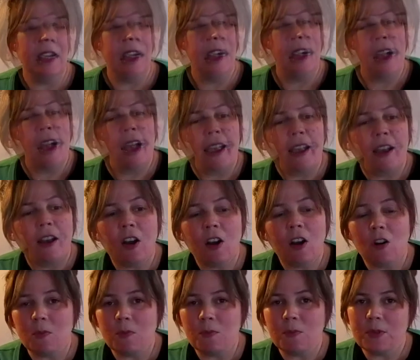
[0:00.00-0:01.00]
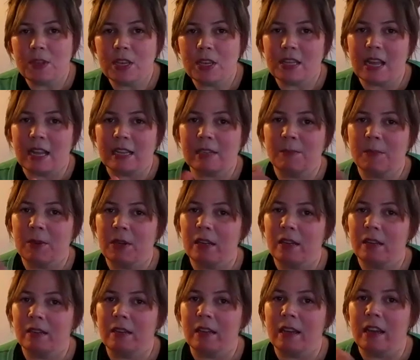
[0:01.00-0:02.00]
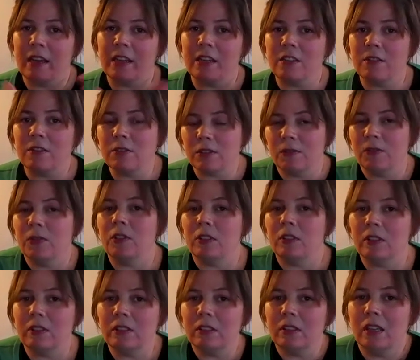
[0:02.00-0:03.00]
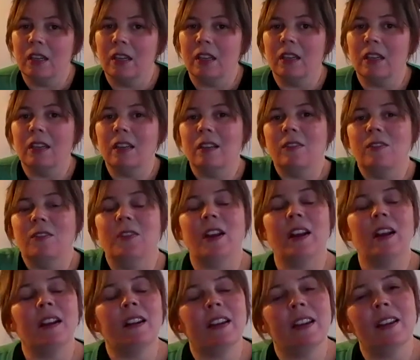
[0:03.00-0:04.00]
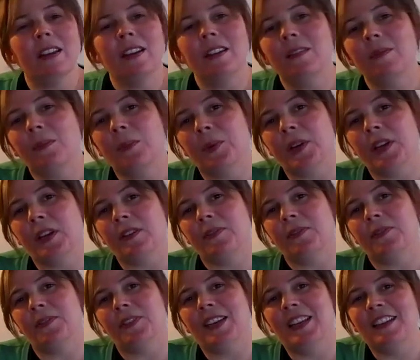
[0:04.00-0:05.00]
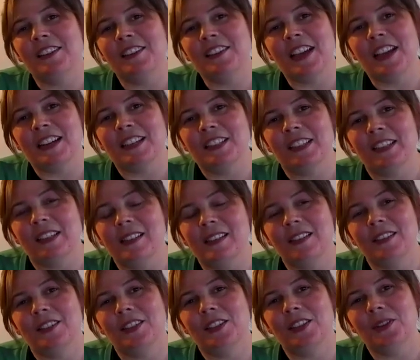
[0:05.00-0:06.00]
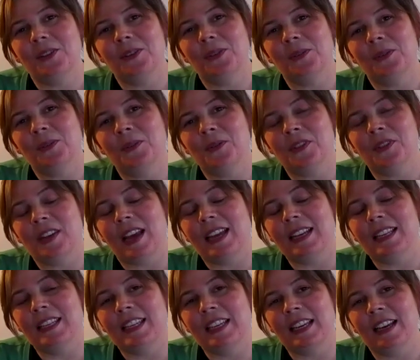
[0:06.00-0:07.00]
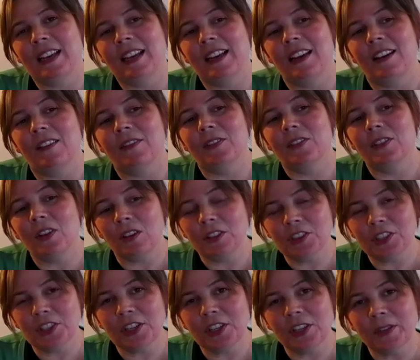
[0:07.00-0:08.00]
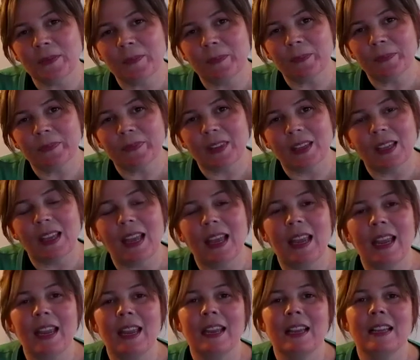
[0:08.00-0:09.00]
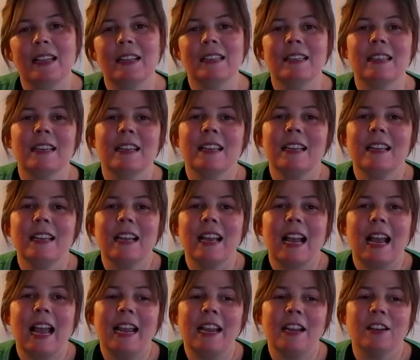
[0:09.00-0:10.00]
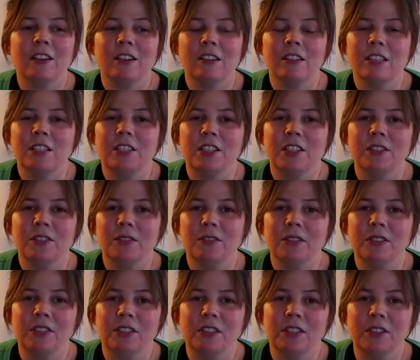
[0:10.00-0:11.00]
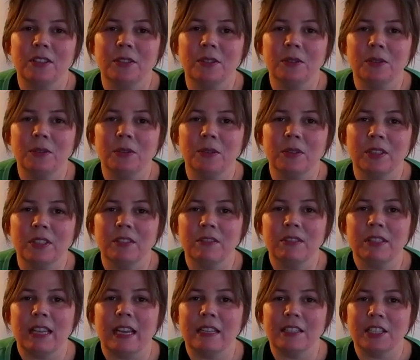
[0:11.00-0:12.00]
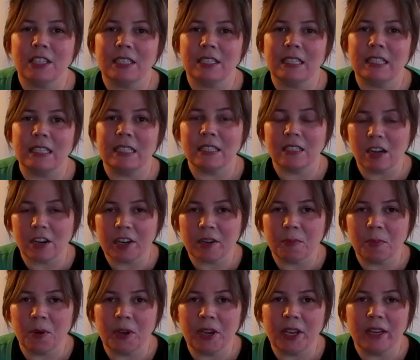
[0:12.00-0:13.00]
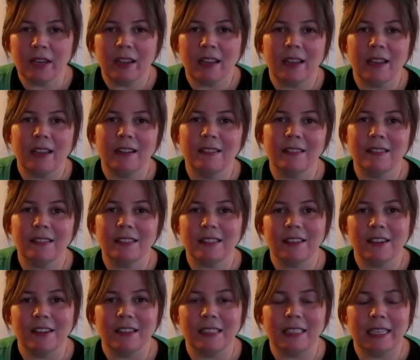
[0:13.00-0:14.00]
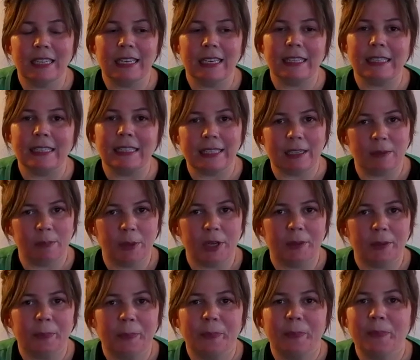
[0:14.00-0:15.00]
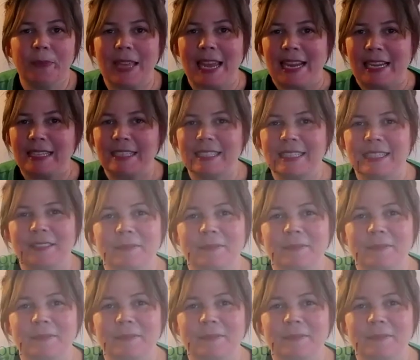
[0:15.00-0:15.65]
I hope that that's been a useful, very brief introduction to the idea of culture, and I encourage you to use that just as a starting point and start digging deeper. Thanks.